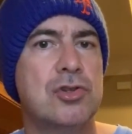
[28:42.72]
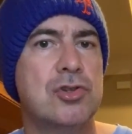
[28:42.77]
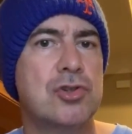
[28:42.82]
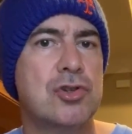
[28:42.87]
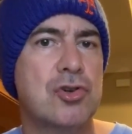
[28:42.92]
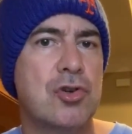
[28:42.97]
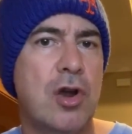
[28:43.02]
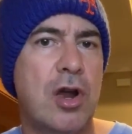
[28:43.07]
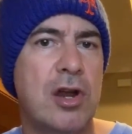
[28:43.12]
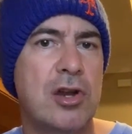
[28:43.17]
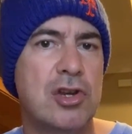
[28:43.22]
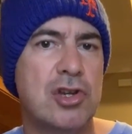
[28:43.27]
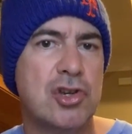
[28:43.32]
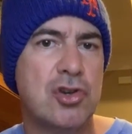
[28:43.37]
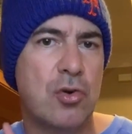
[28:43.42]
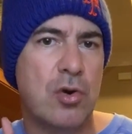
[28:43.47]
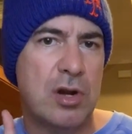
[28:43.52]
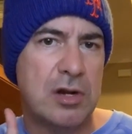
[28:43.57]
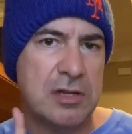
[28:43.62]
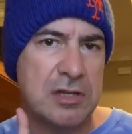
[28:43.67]
Trying to
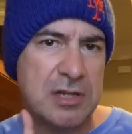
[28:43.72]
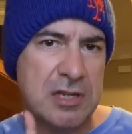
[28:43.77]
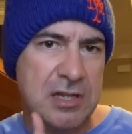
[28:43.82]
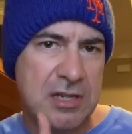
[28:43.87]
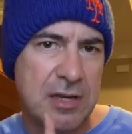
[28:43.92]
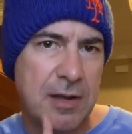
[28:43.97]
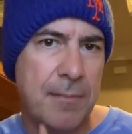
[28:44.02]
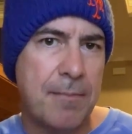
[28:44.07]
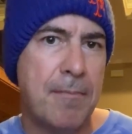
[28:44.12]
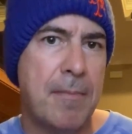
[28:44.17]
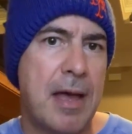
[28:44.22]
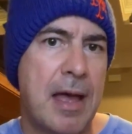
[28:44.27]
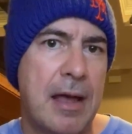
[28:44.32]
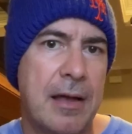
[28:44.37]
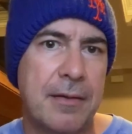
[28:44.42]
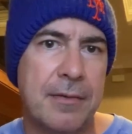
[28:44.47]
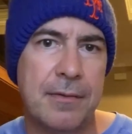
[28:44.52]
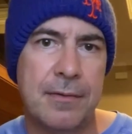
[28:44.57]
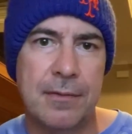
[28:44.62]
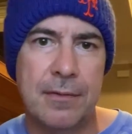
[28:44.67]
shorten
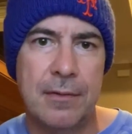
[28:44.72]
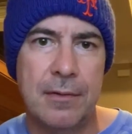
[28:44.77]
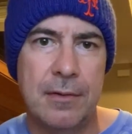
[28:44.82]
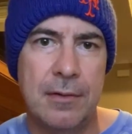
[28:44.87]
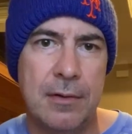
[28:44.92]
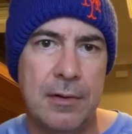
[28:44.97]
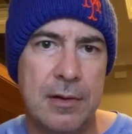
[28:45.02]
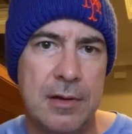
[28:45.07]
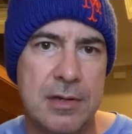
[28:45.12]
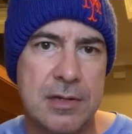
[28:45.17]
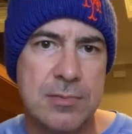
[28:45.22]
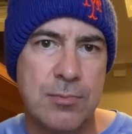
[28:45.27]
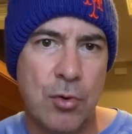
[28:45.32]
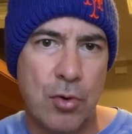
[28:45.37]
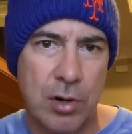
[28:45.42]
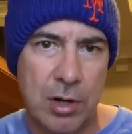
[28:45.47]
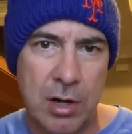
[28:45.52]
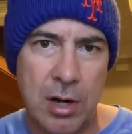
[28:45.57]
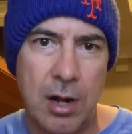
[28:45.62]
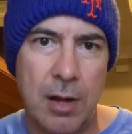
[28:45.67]
submax is
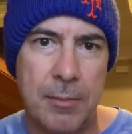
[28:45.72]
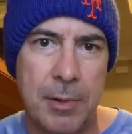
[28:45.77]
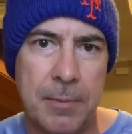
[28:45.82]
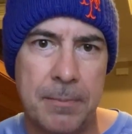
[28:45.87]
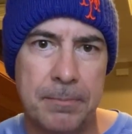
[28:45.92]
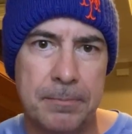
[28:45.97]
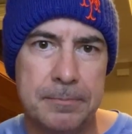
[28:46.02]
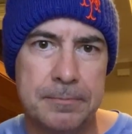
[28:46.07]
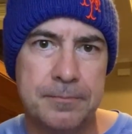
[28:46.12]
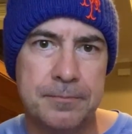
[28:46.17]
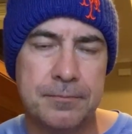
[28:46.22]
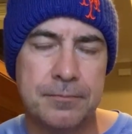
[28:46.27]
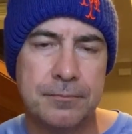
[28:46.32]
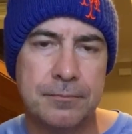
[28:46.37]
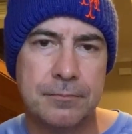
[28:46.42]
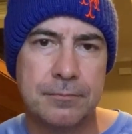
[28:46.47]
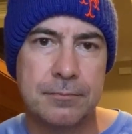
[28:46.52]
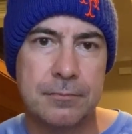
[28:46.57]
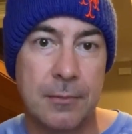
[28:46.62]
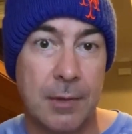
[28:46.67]
more common,
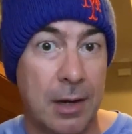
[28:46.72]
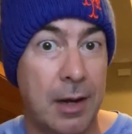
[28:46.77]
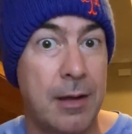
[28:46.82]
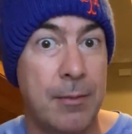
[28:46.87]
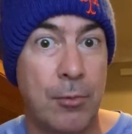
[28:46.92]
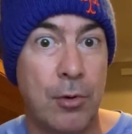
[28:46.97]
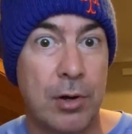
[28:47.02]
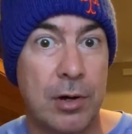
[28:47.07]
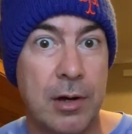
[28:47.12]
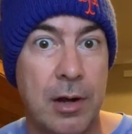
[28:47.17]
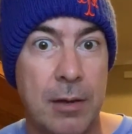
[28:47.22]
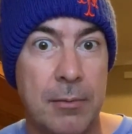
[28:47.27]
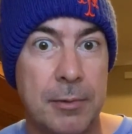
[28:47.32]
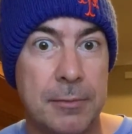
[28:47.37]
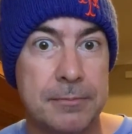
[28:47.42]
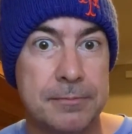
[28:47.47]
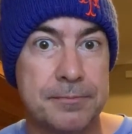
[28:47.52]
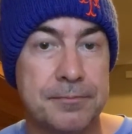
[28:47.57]
a lot more common